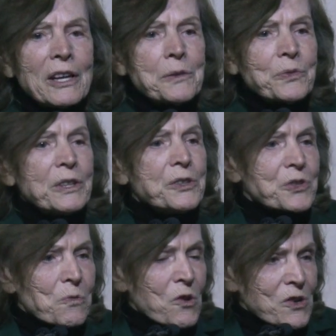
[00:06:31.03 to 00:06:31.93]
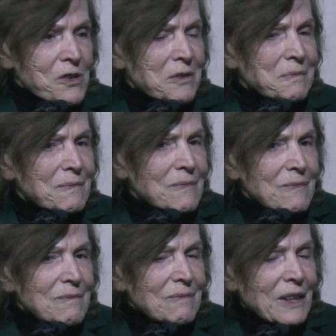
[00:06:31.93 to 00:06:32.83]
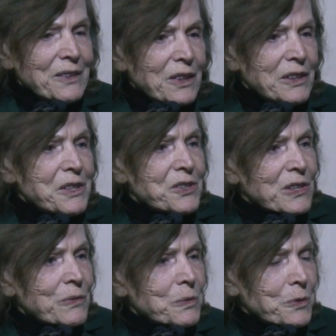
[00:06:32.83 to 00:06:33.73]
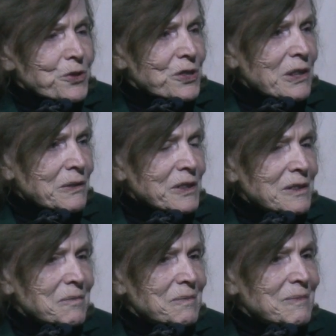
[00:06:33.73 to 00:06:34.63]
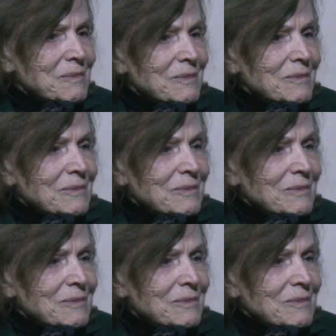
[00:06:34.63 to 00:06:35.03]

All life needs water, and 97% of it